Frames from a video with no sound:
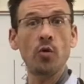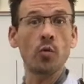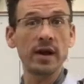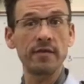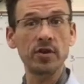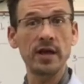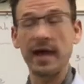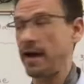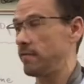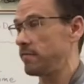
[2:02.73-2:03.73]
whatever you
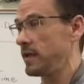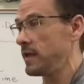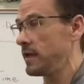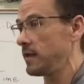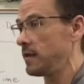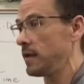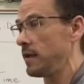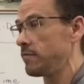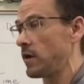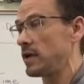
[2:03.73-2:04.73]
have. And
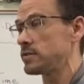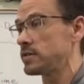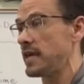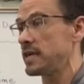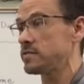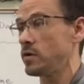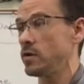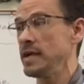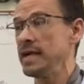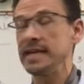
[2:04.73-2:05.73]
for alto saxophone,
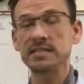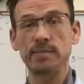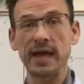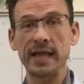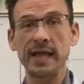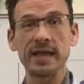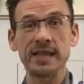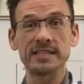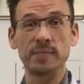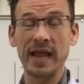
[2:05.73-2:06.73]
it's my
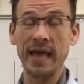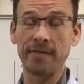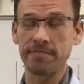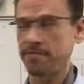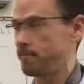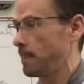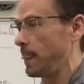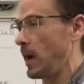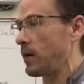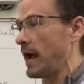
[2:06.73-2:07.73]
F.
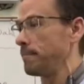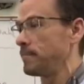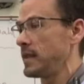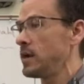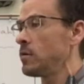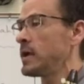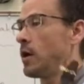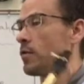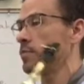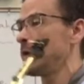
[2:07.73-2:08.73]
All right, here we
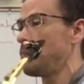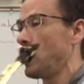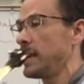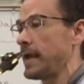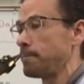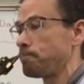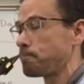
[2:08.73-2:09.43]
go, 3.8.